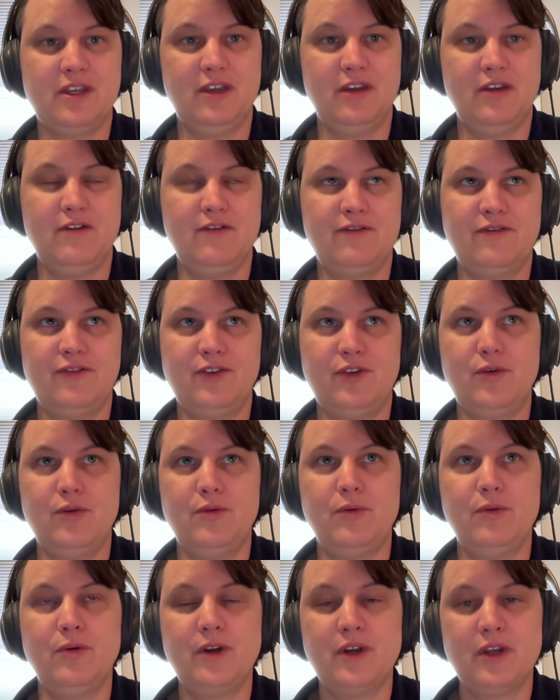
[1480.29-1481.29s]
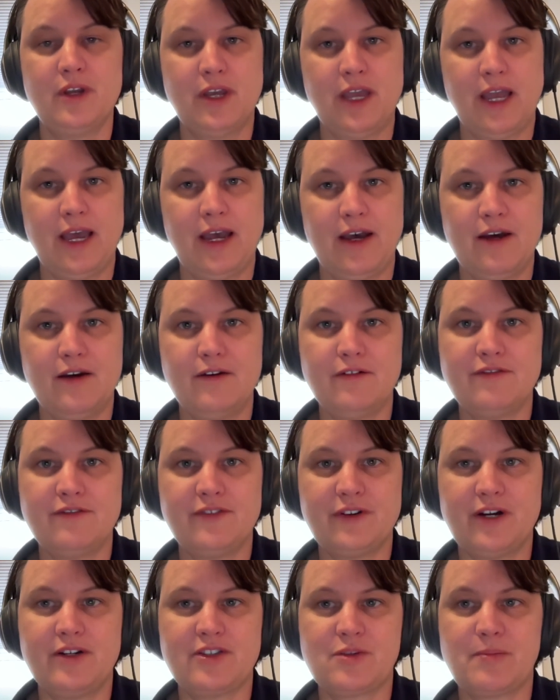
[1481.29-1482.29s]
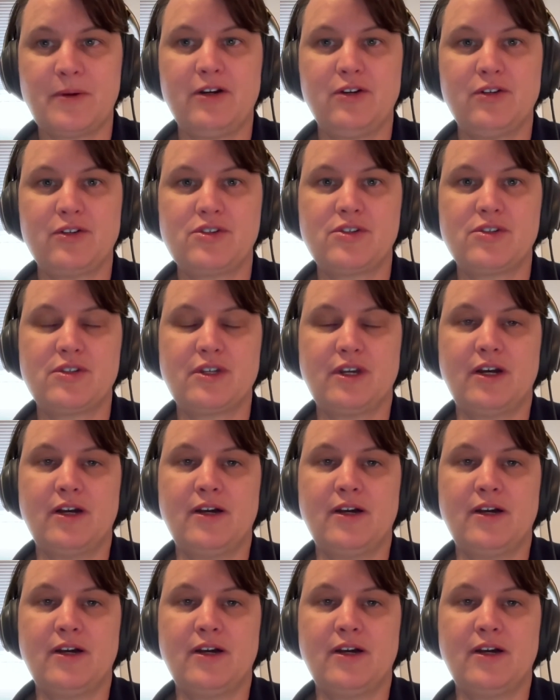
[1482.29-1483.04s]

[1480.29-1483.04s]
If you have a spouse